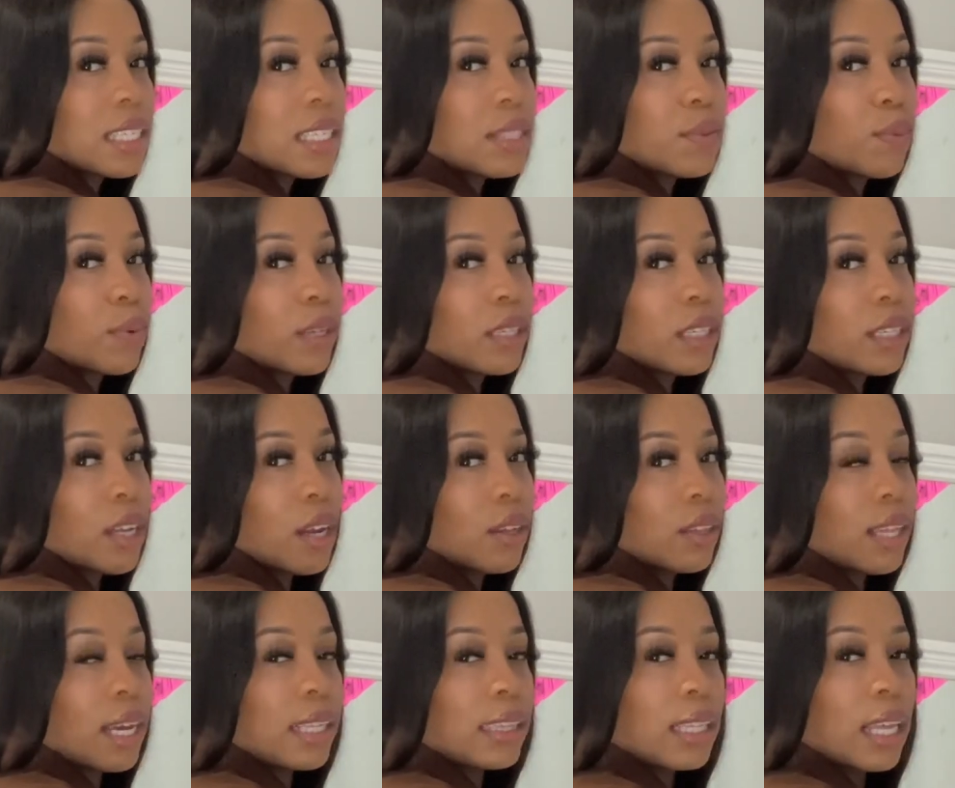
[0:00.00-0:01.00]
really don't
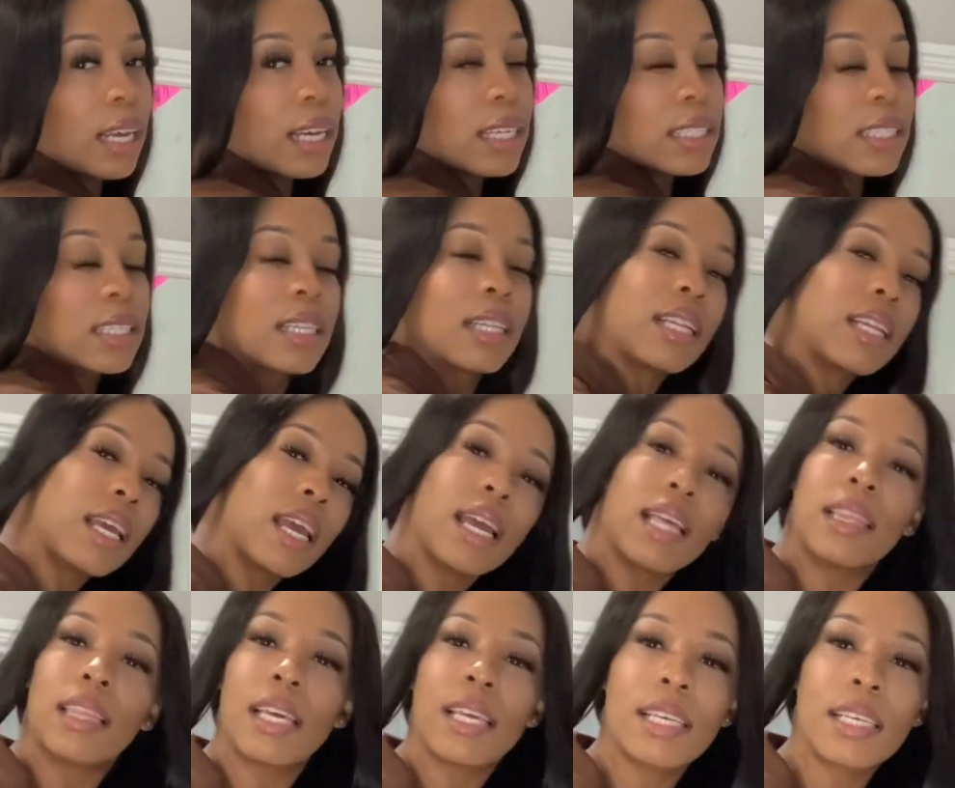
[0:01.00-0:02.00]
like that.
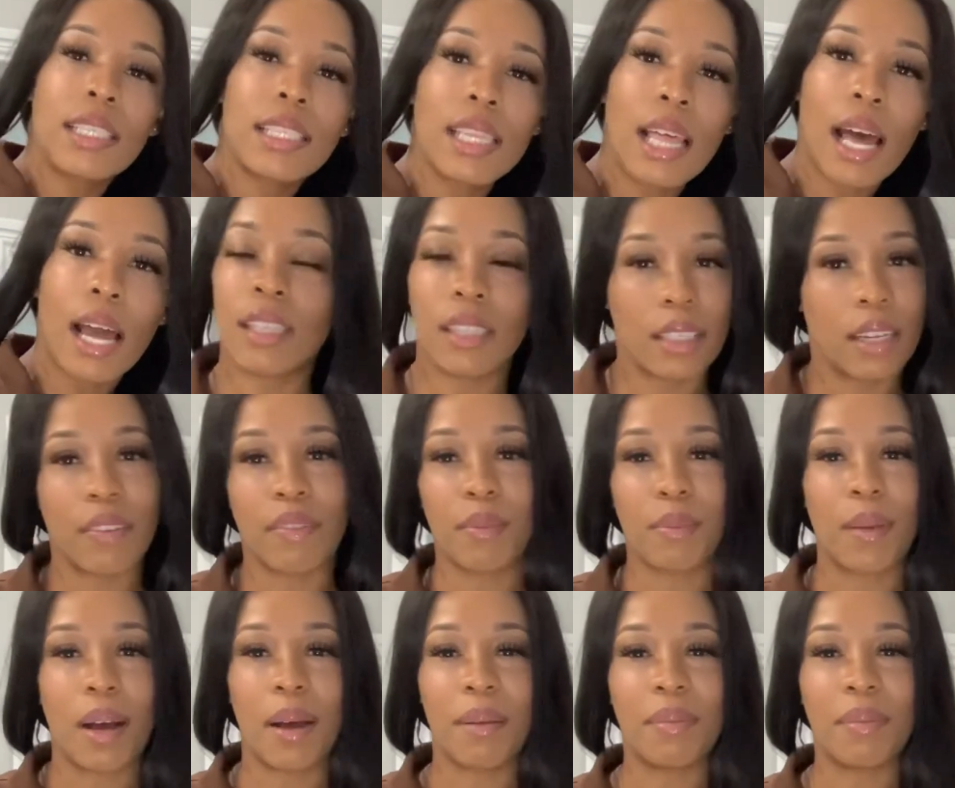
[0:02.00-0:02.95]
And then it's like, never mind.